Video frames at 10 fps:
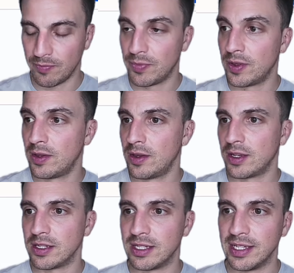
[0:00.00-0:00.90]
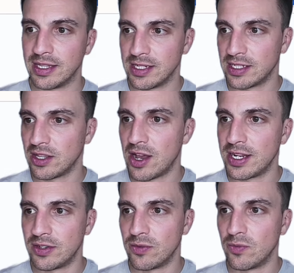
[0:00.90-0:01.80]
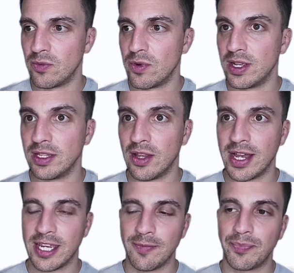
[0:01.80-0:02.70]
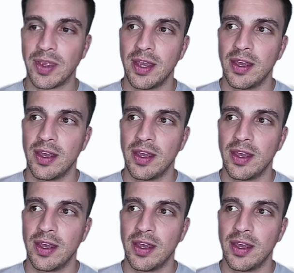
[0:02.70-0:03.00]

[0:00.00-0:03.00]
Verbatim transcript: I can delete this line, I don't really like it.